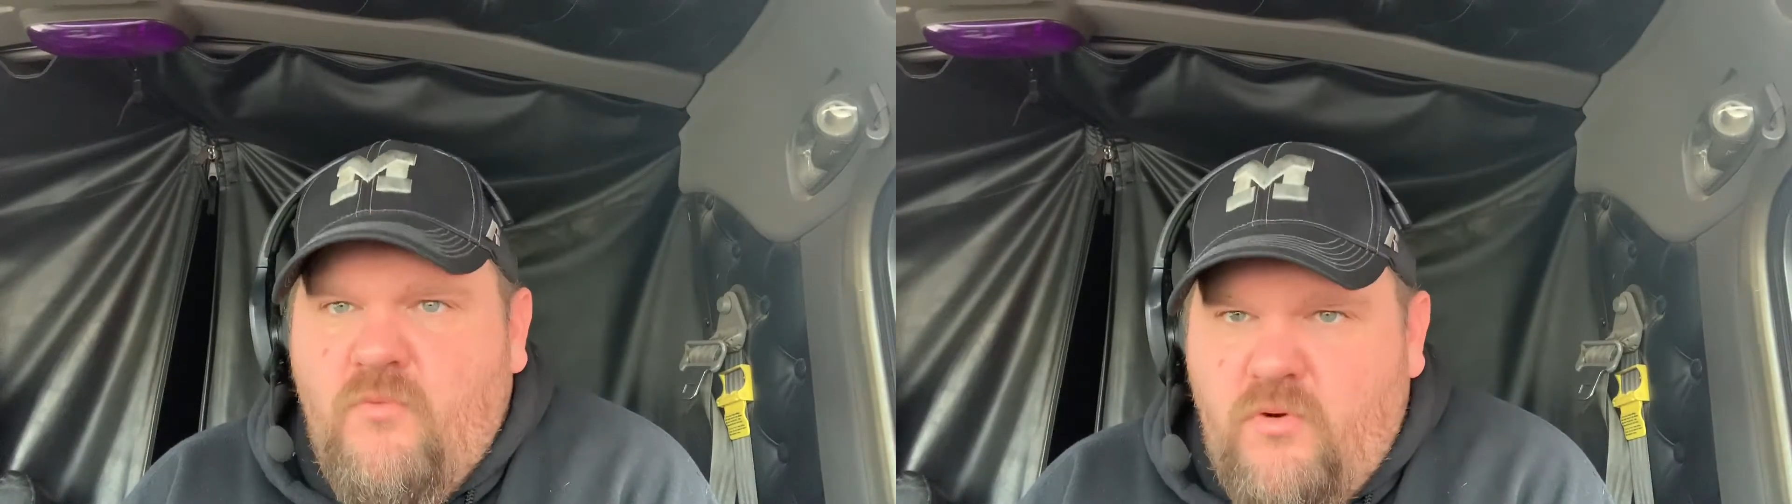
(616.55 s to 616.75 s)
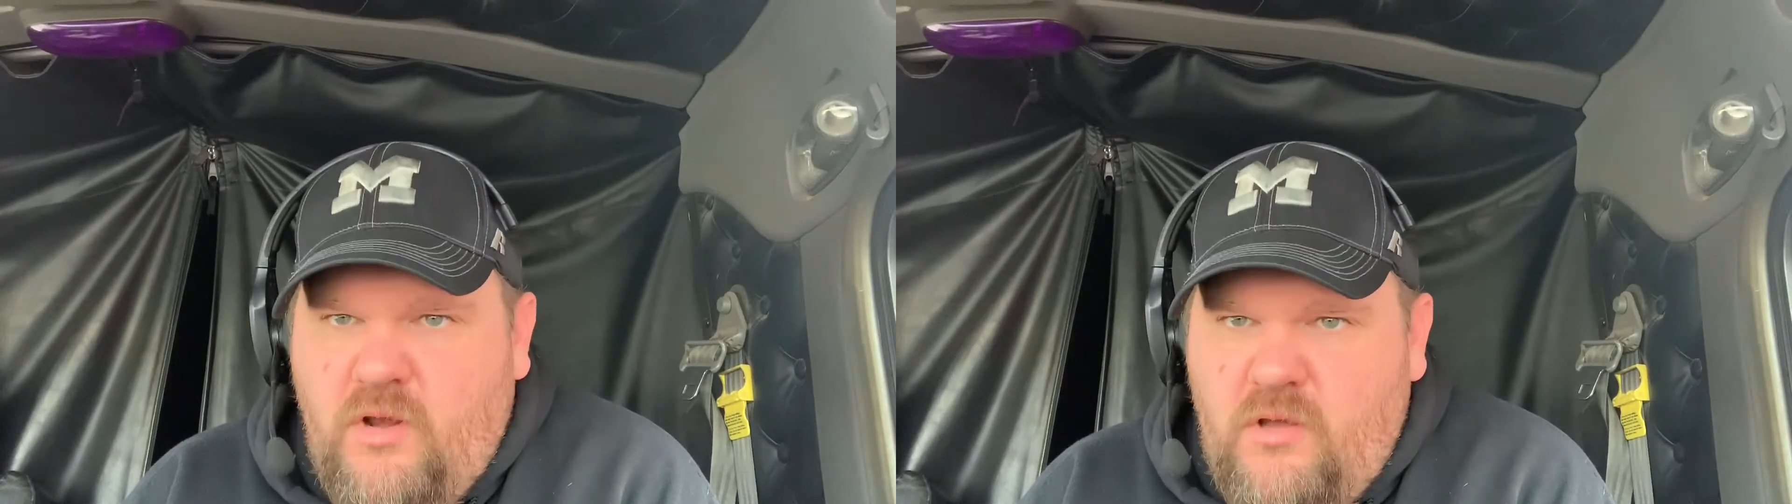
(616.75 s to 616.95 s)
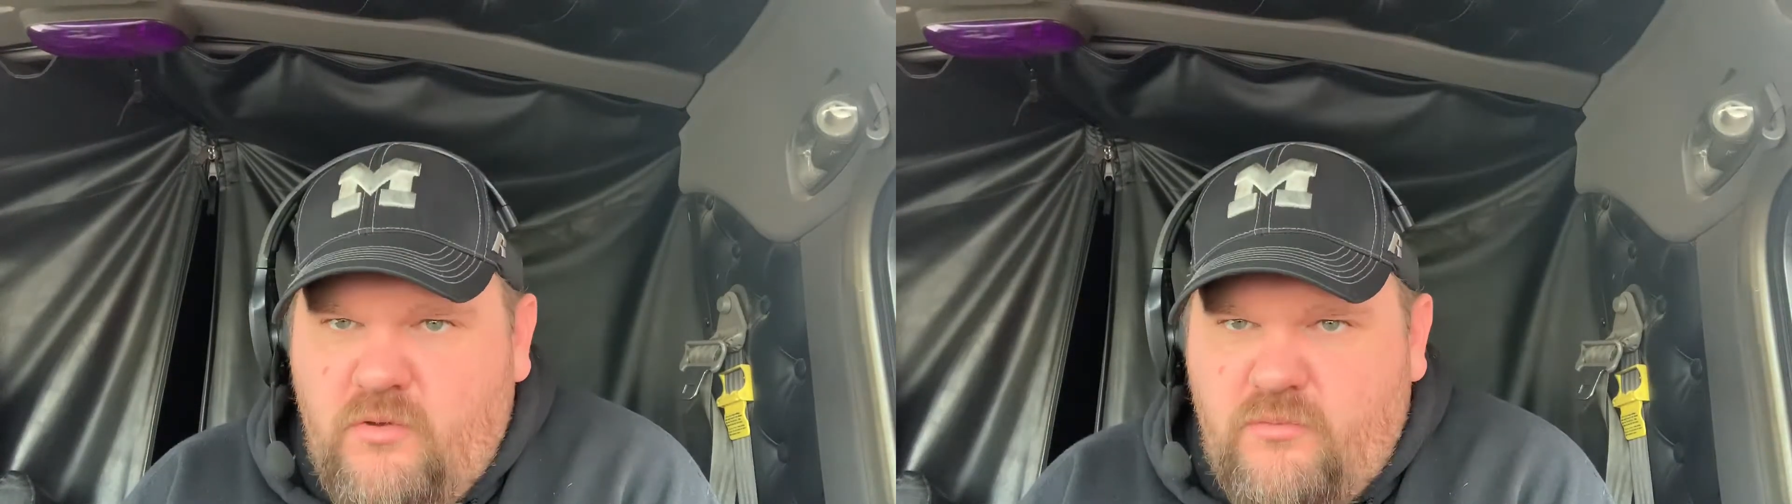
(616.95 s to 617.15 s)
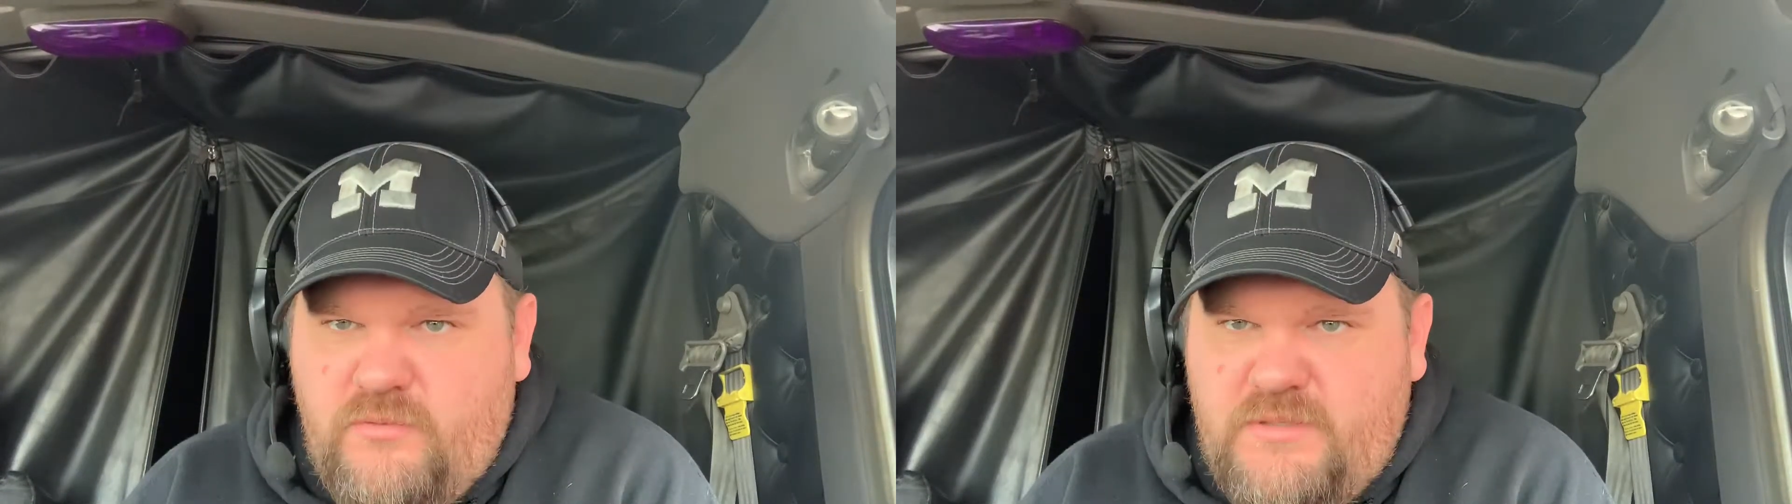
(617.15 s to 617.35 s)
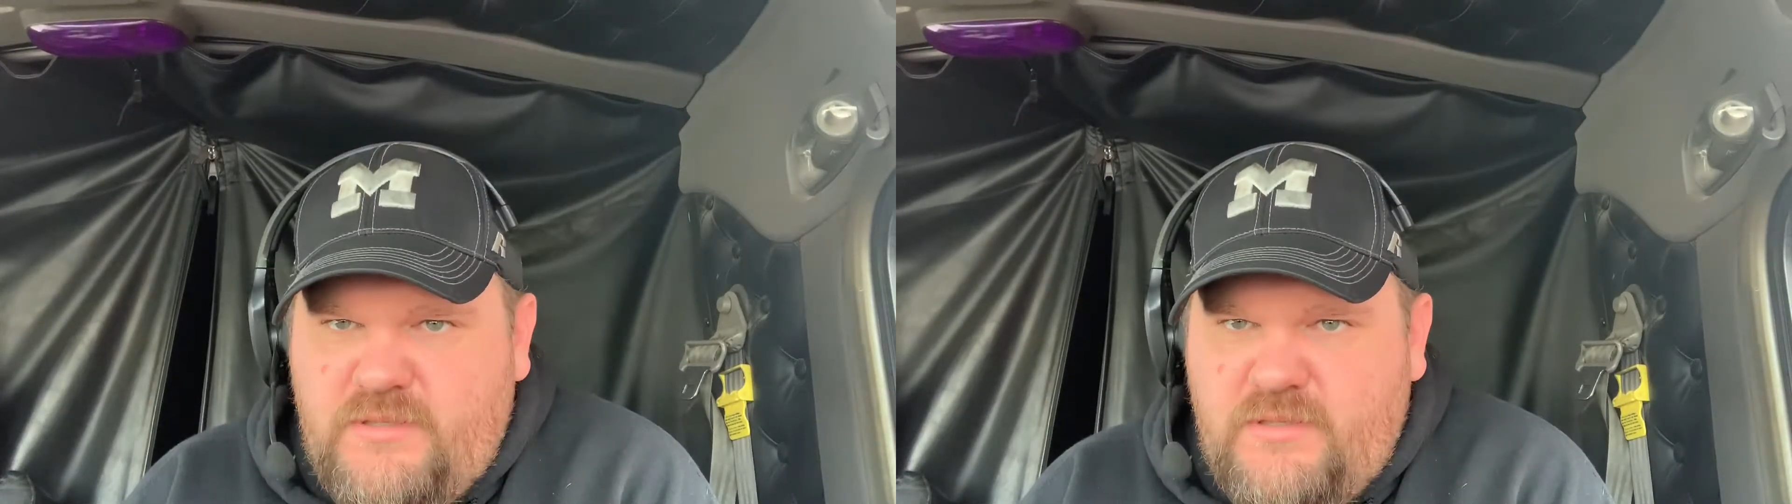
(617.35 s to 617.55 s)
more
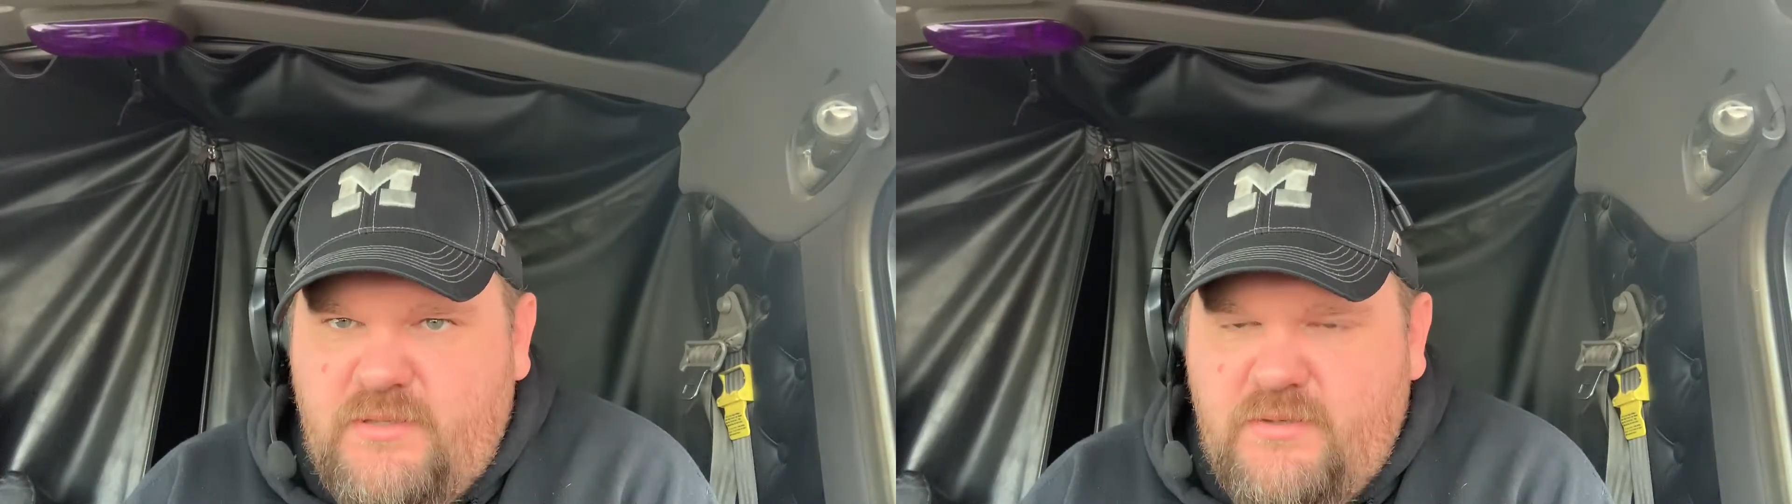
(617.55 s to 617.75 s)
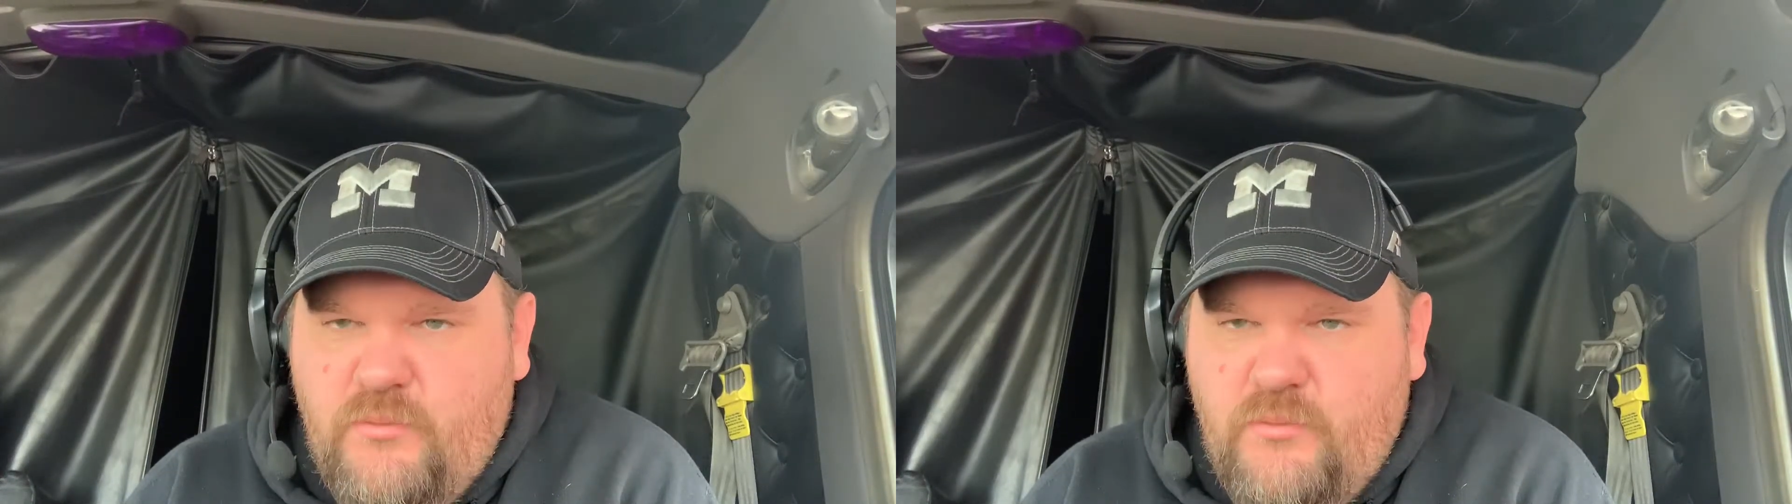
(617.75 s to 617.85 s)
loads